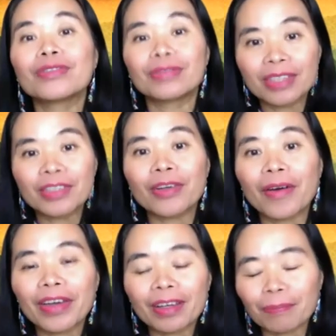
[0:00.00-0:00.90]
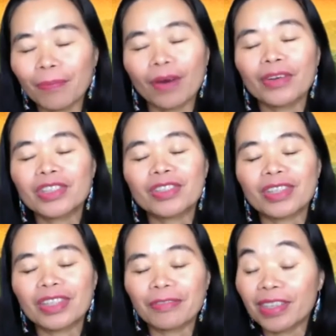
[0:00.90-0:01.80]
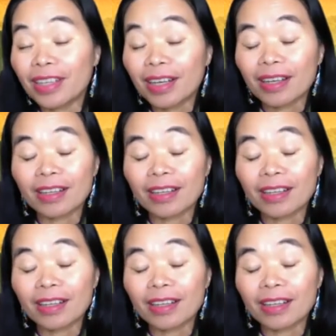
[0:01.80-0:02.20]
enjoying poetry via